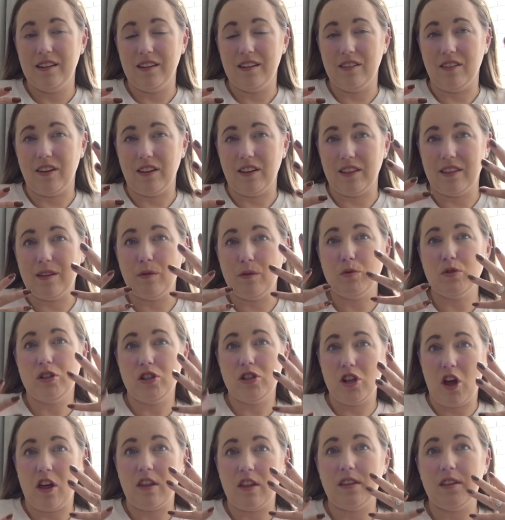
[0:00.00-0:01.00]
Like, there was
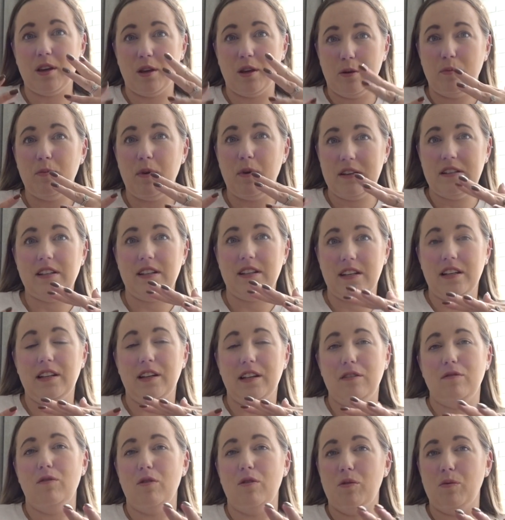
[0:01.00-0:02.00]
nothing
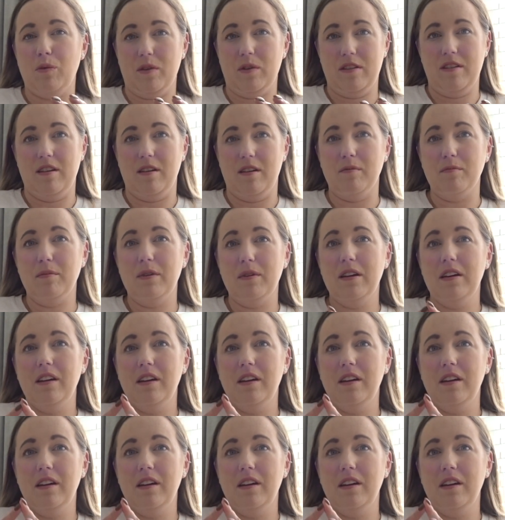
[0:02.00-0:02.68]
medically wrong with him.